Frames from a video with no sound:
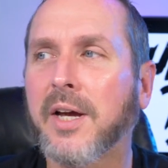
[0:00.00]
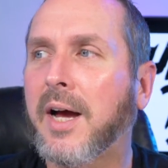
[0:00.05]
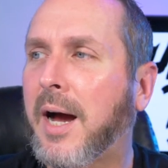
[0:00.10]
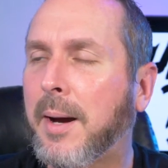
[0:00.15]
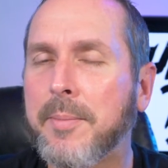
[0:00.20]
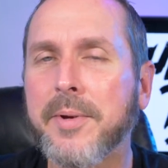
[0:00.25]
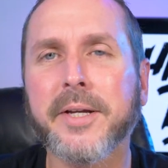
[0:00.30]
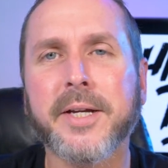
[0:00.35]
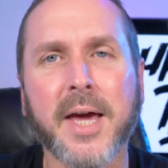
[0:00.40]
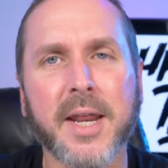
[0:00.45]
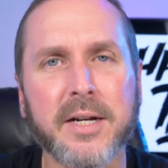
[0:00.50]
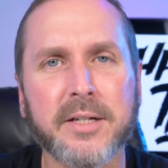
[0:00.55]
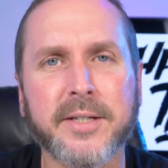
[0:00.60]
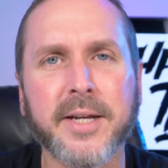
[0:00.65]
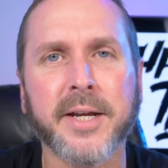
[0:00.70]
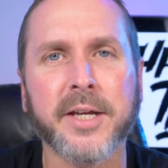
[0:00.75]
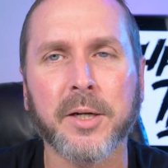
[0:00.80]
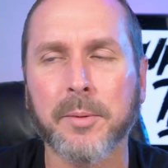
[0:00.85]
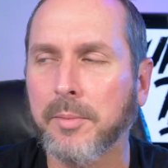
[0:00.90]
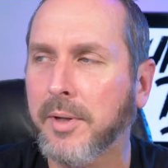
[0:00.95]
I've been kind of
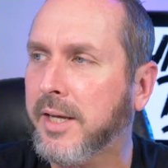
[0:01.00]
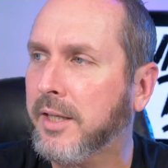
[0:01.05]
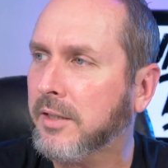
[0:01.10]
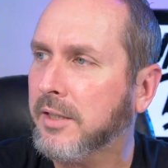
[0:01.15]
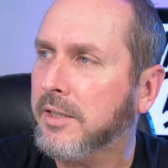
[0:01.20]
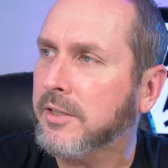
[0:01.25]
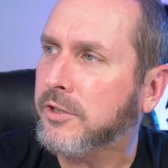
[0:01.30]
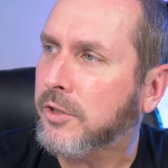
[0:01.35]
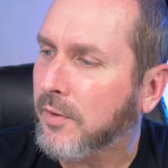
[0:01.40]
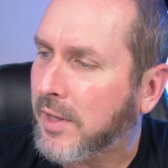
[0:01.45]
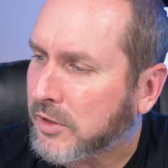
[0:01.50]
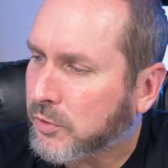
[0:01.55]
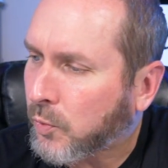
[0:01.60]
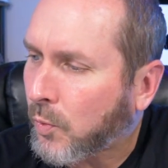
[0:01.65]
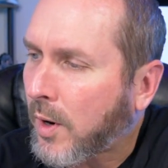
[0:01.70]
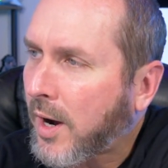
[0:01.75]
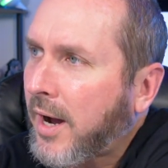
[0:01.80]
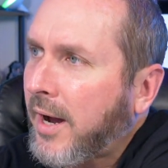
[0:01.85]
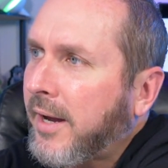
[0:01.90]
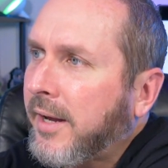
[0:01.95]
digging them lately, so that's
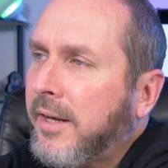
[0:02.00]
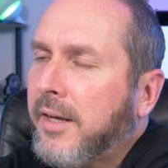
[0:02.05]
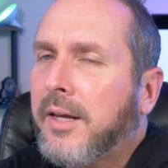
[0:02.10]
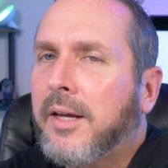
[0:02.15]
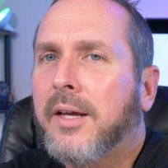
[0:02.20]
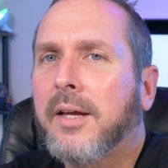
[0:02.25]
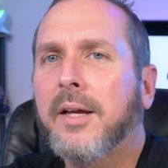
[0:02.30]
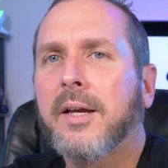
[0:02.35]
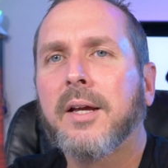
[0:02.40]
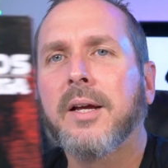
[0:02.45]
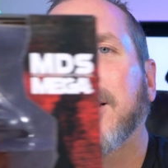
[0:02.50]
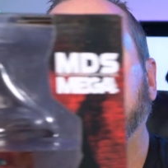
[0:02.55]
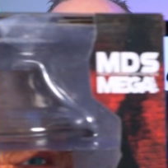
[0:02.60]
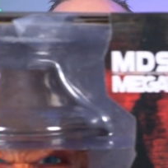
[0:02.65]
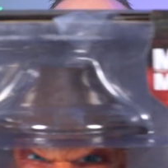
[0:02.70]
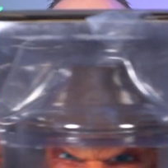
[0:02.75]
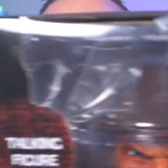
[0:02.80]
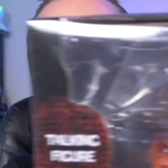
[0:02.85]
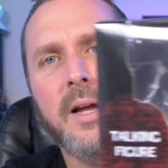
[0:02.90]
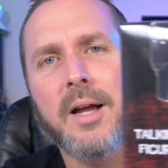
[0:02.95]
why
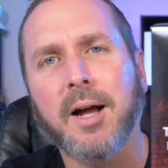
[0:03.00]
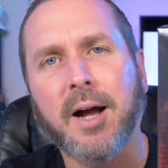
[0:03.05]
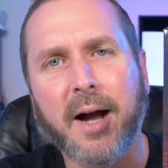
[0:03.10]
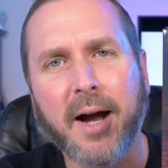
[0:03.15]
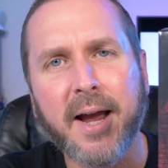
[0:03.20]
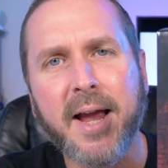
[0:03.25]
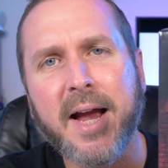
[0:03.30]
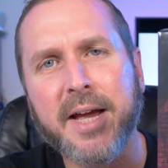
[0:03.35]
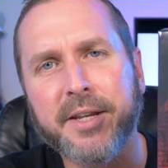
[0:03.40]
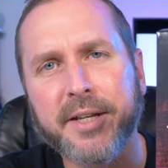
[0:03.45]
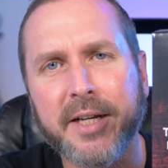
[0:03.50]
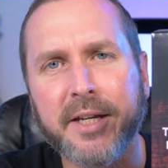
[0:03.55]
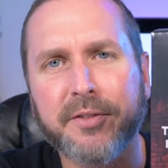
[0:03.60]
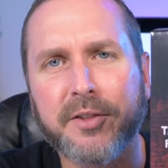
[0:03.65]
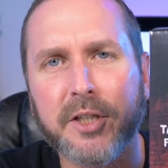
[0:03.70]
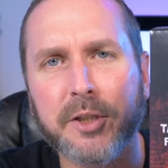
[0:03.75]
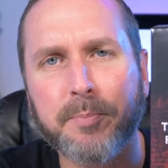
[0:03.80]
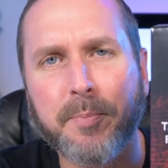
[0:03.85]
I had to get this